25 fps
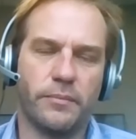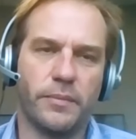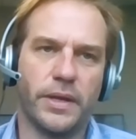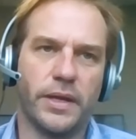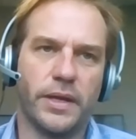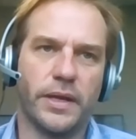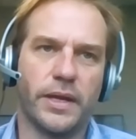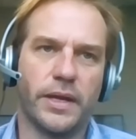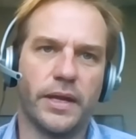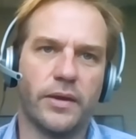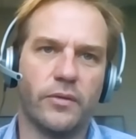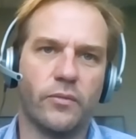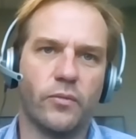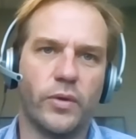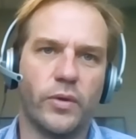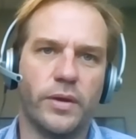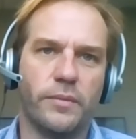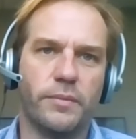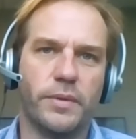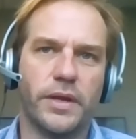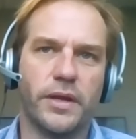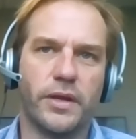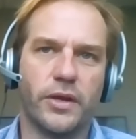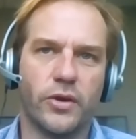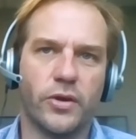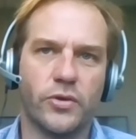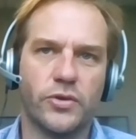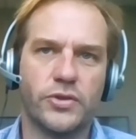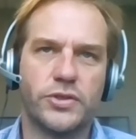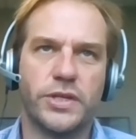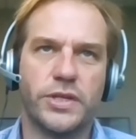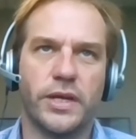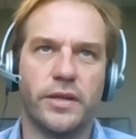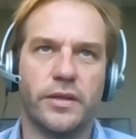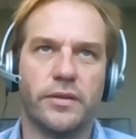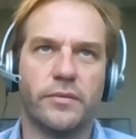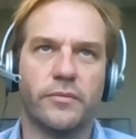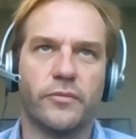I mean, and we've been
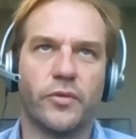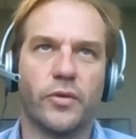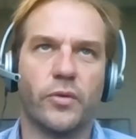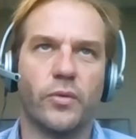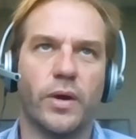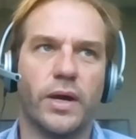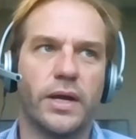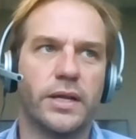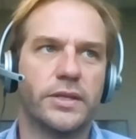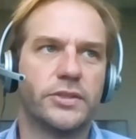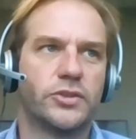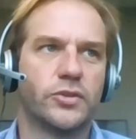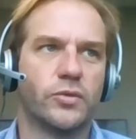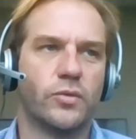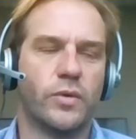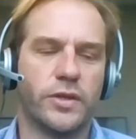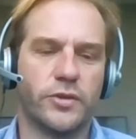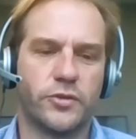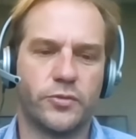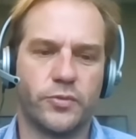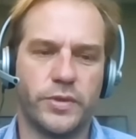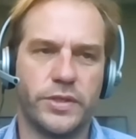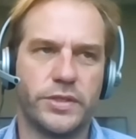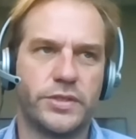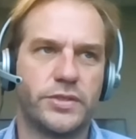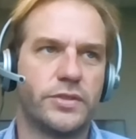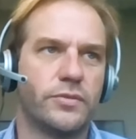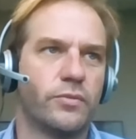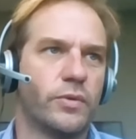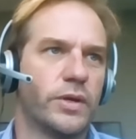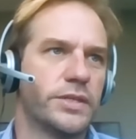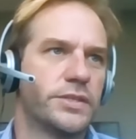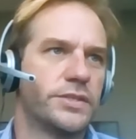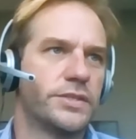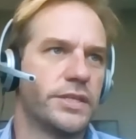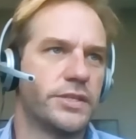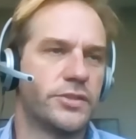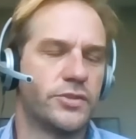negotiating them for a while. So once, we,
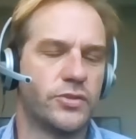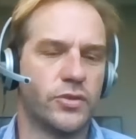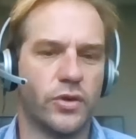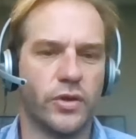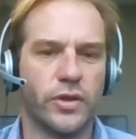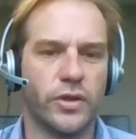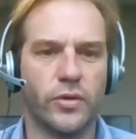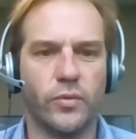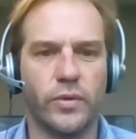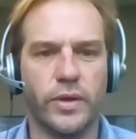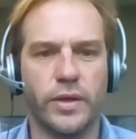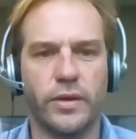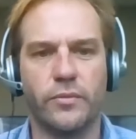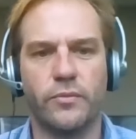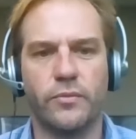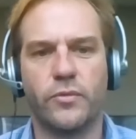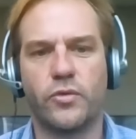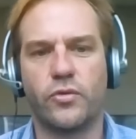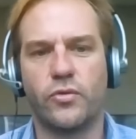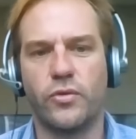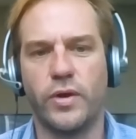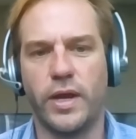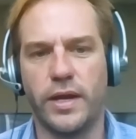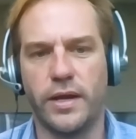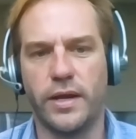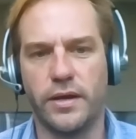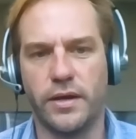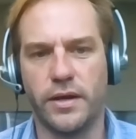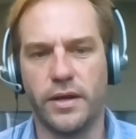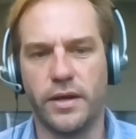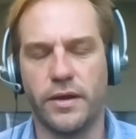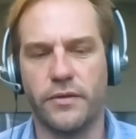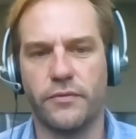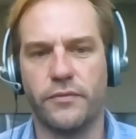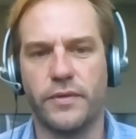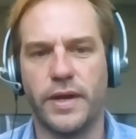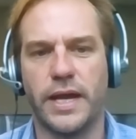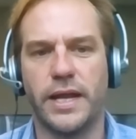once they saw that we created
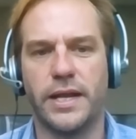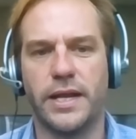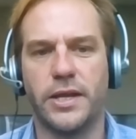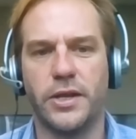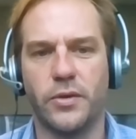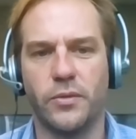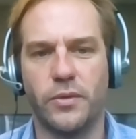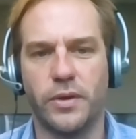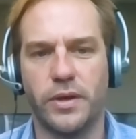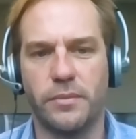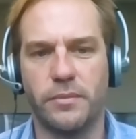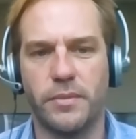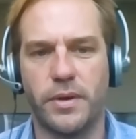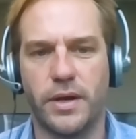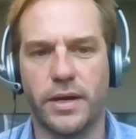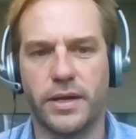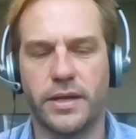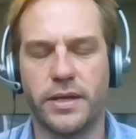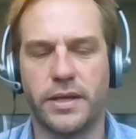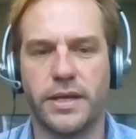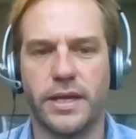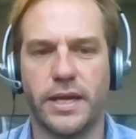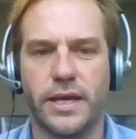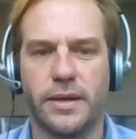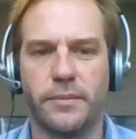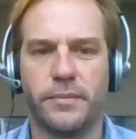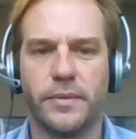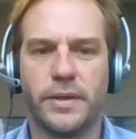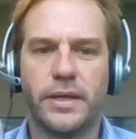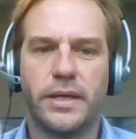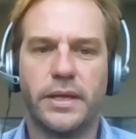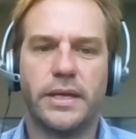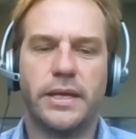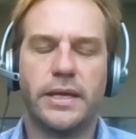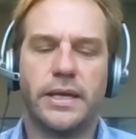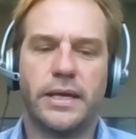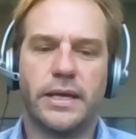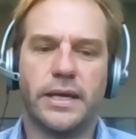enough value and a market cap,
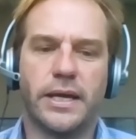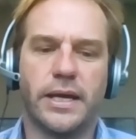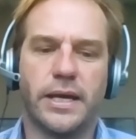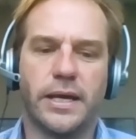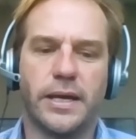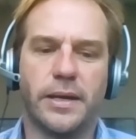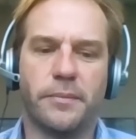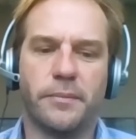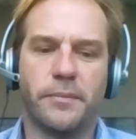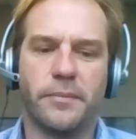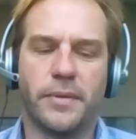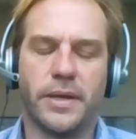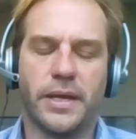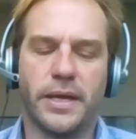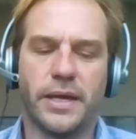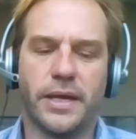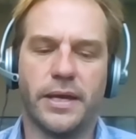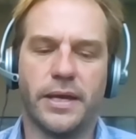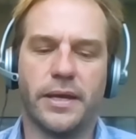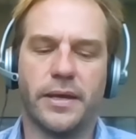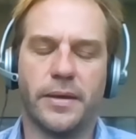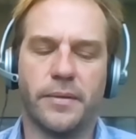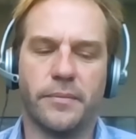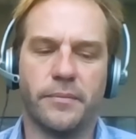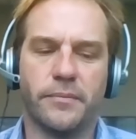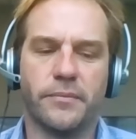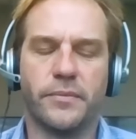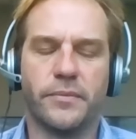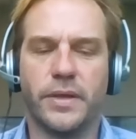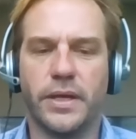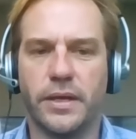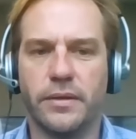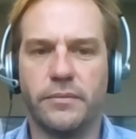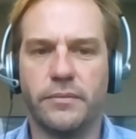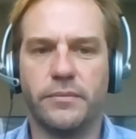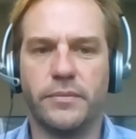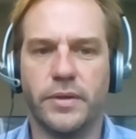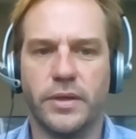um, um,
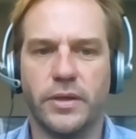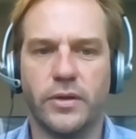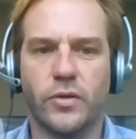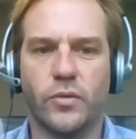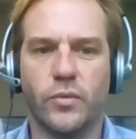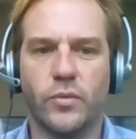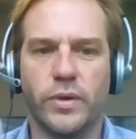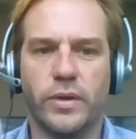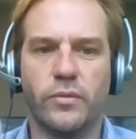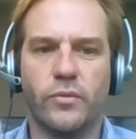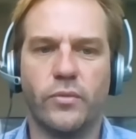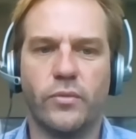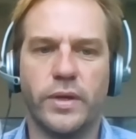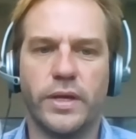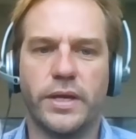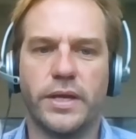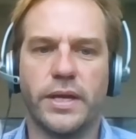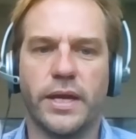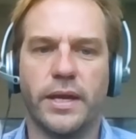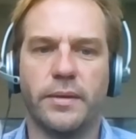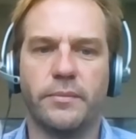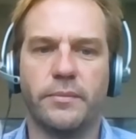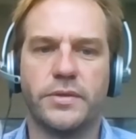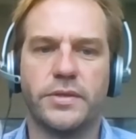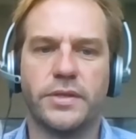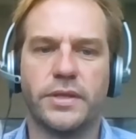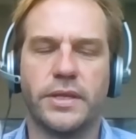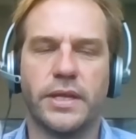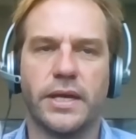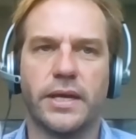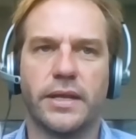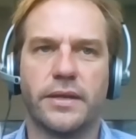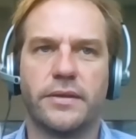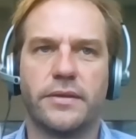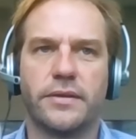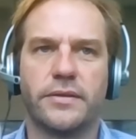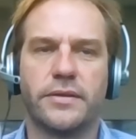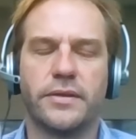they, you know, we, we came to
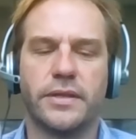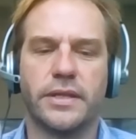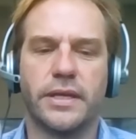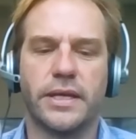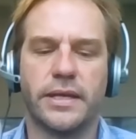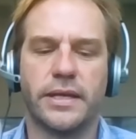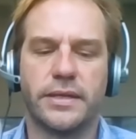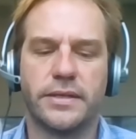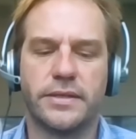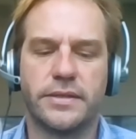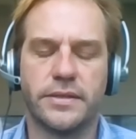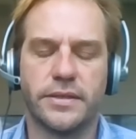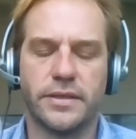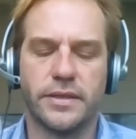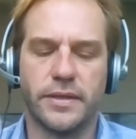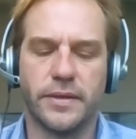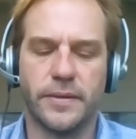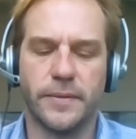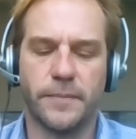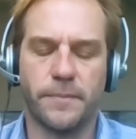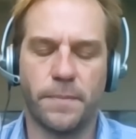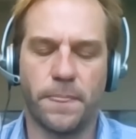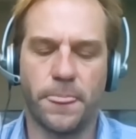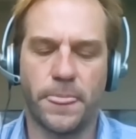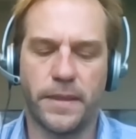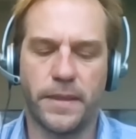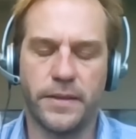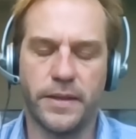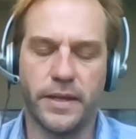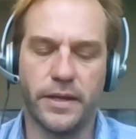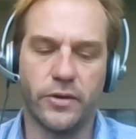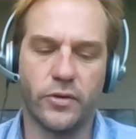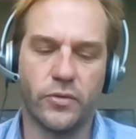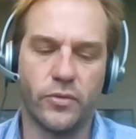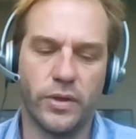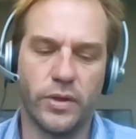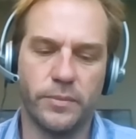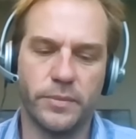that, to that, um,
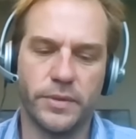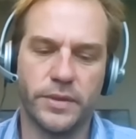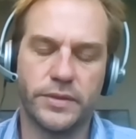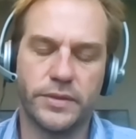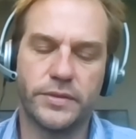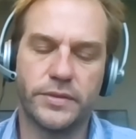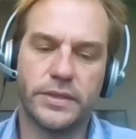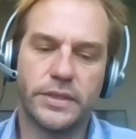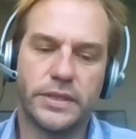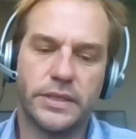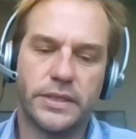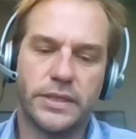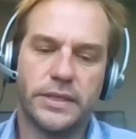that agreement.